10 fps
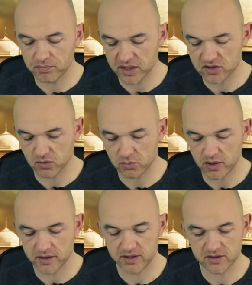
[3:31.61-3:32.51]
picks up
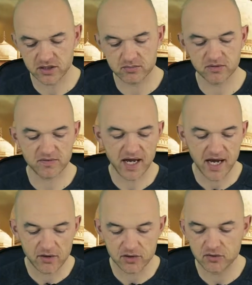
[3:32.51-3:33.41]
on in terms of
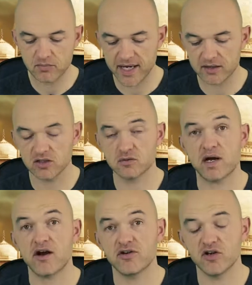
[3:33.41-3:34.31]
how you make those
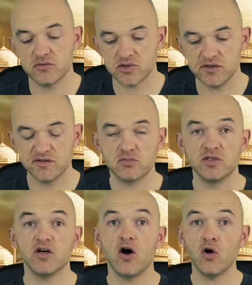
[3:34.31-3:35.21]
paradigm shifts
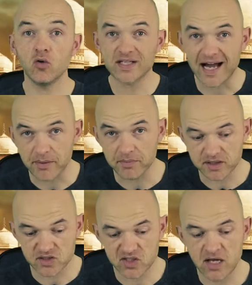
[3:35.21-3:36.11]
with old
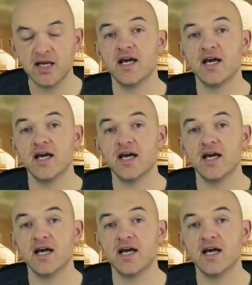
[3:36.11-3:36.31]
habits